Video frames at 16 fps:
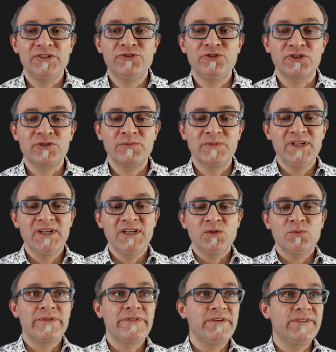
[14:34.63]
term
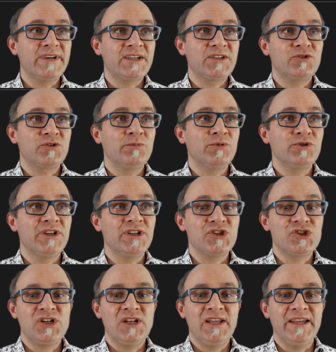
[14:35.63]
with the vector
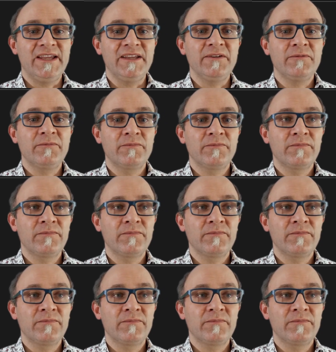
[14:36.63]
potential A.